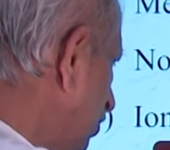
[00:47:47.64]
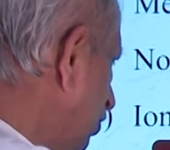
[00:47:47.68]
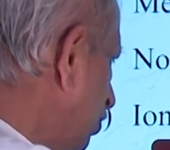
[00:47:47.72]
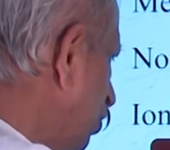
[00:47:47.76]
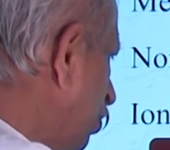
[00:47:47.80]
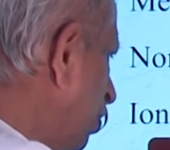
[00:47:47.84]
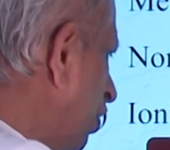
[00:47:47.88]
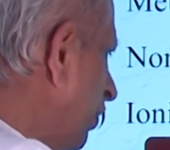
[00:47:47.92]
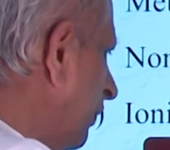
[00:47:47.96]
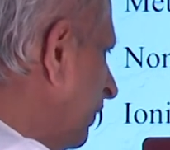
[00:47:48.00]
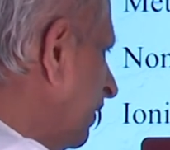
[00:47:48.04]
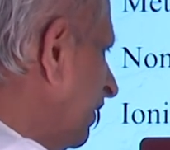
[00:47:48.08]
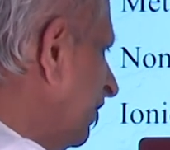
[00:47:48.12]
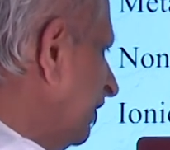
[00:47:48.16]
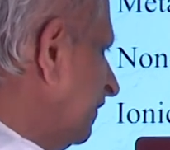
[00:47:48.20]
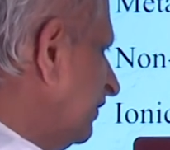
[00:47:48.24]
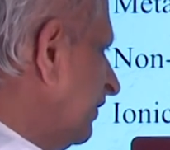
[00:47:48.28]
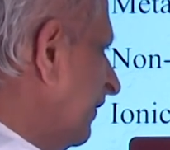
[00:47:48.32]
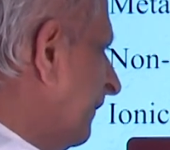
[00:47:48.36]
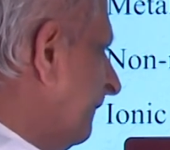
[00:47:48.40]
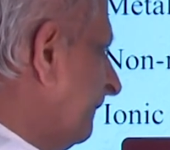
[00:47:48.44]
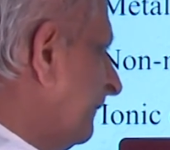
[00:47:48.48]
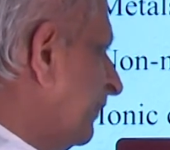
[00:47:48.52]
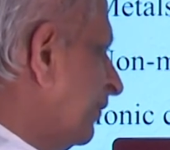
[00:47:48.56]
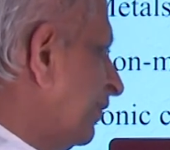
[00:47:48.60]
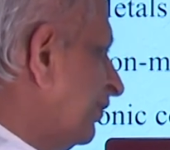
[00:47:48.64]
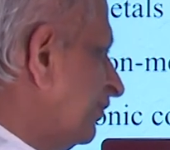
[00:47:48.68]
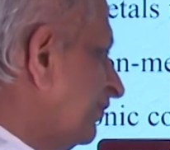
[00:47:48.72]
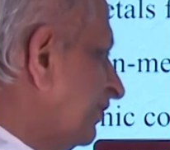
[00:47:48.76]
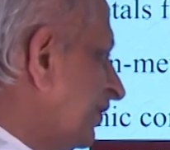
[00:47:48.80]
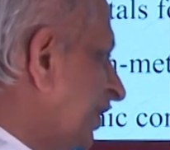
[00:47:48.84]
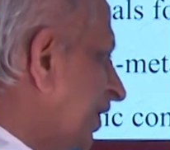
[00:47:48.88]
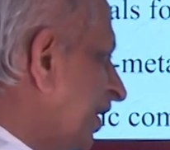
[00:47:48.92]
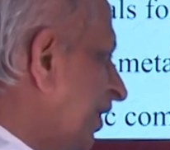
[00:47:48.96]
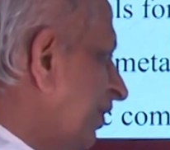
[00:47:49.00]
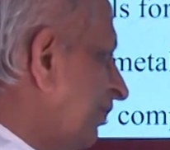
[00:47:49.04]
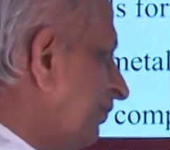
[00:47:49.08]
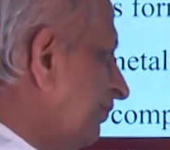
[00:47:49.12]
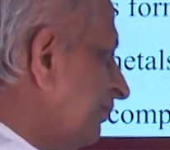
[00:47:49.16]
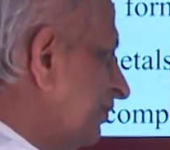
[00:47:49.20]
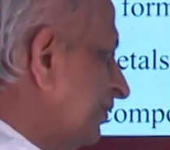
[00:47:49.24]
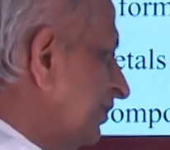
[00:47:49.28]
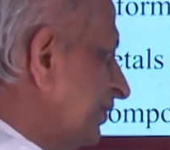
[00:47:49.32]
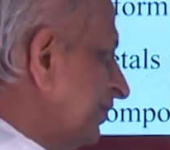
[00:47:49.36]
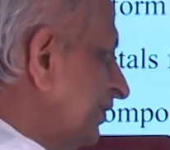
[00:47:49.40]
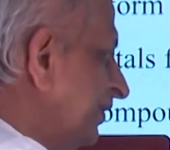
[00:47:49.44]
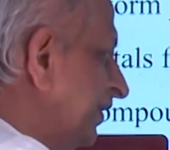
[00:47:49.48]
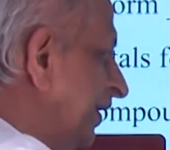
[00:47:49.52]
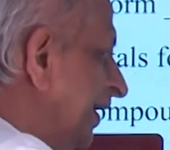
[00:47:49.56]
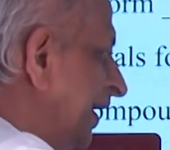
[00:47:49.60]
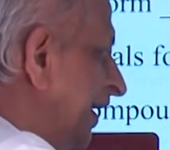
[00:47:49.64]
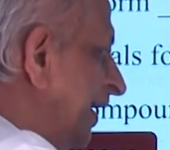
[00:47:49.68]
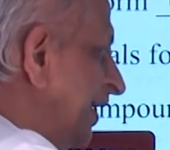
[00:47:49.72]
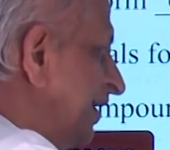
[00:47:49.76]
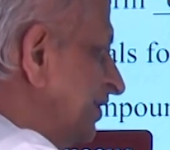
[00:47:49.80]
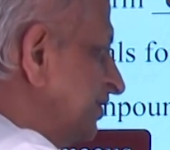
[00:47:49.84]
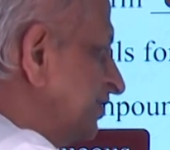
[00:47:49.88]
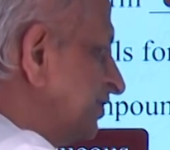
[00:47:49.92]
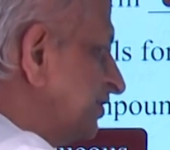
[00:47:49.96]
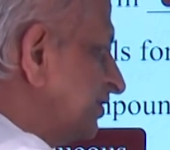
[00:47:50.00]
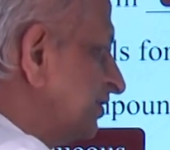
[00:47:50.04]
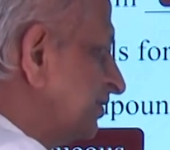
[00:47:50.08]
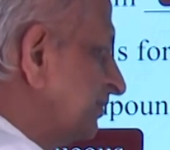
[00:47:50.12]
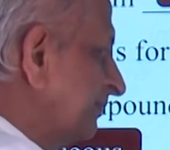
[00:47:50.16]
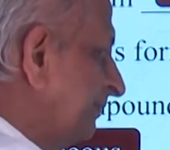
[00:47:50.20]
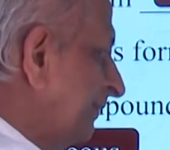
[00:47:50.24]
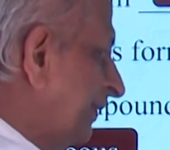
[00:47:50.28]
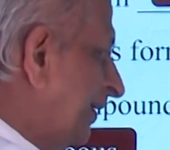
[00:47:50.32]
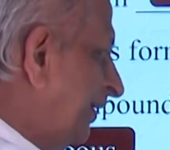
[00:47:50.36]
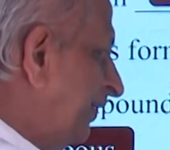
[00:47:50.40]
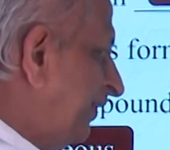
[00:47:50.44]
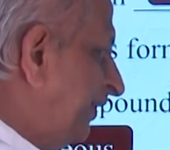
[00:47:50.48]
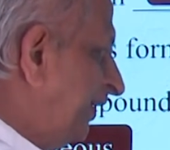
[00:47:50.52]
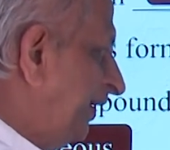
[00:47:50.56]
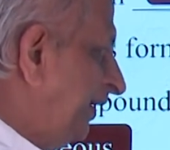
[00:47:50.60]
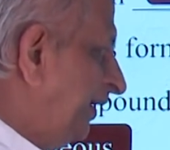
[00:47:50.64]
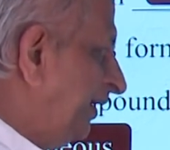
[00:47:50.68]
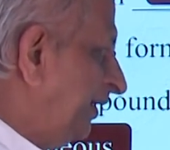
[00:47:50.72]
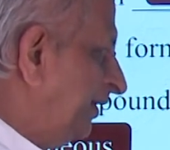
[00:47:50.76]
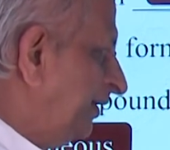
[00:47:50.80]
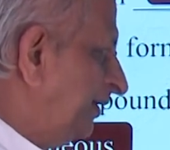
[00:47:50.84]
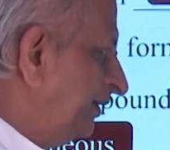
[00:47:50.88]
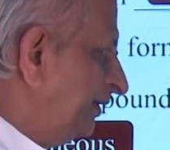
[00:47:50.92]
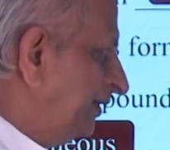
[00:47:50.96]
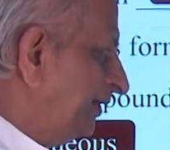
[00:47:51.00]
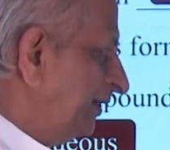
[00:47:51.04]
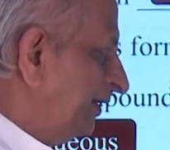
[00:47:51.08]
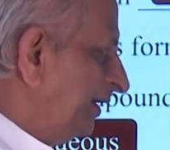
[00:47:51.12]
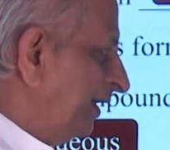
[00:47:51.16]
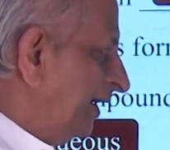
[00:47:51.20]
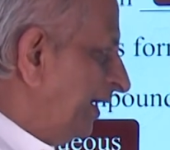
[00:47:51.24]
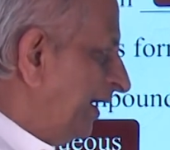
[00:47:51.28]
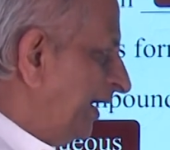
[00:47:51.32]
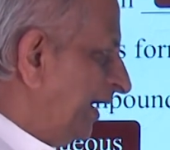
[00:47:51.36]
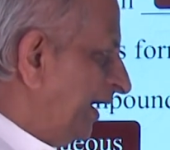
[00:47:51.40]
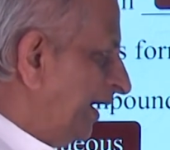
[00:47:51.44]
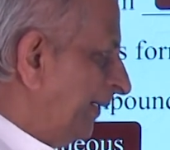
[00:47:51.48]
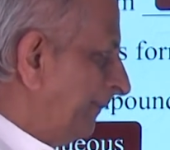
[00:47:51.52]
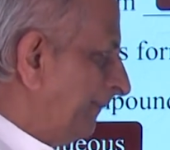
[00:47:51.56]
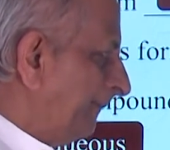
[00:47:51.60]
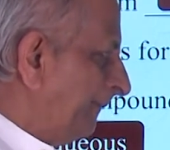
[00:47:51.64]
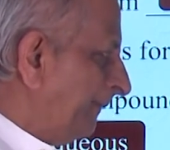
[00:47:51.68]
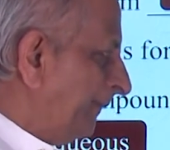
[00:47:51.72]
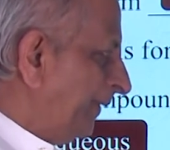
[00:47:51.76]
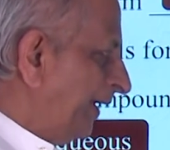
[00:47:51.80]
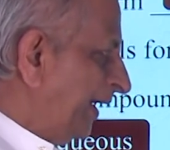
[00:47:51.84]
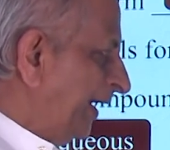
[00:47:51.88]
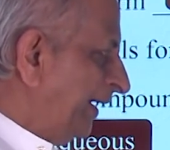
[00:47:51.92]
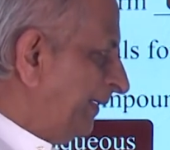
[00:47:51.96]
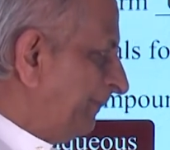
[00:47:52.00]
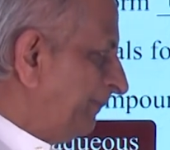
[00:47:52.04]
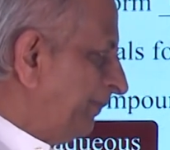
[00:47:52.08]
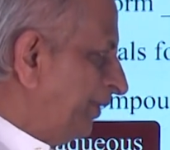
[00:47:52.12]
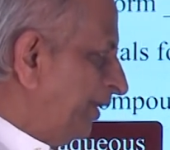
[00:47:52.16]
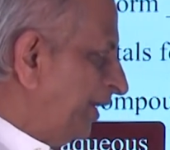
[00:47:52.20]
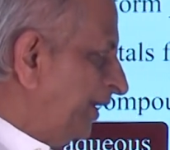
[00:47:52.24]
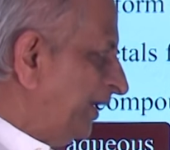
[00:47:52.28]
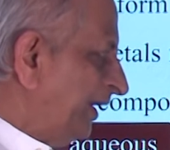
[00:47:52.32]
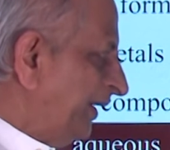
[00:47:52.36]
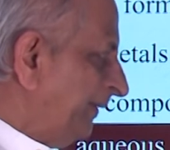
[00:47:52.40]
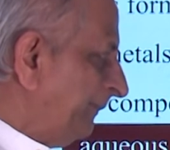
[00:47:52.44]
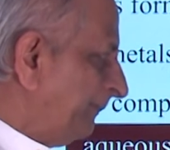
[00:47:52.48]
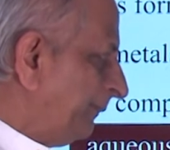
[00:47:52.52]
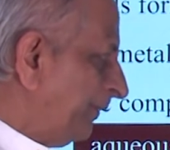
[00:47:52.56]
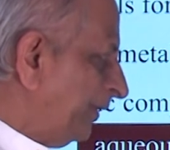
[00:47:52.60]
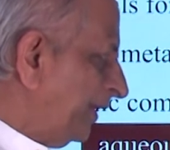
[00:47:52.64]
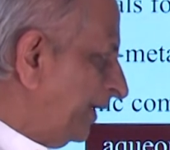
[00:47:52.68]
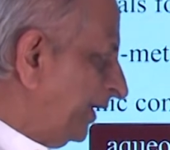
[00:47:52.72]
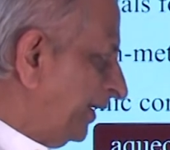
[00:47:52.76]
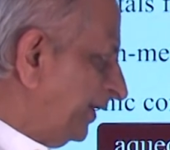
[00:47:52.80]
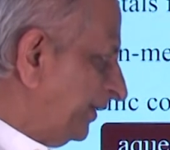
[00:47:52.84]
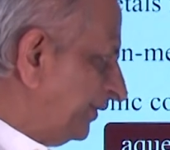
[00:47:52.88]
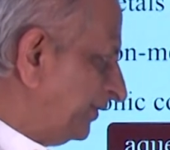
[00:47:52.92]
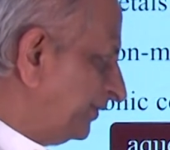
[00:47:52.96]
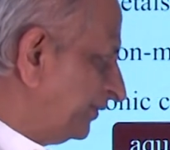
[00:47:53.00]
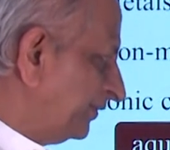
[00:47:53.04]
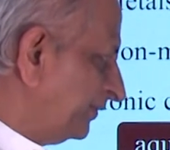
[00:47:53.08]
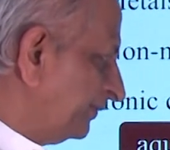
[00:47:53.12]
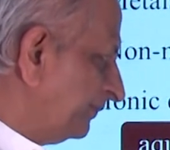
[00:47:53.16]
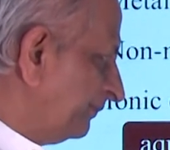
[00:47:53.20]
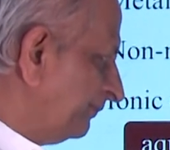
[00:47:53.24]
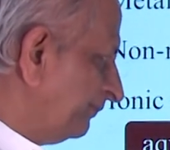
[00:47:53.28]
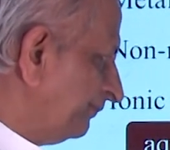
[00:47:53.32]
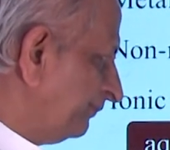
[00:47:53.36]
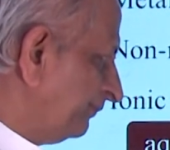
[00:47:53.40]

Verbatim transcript: Covalent compounds have dash melting and boiling points,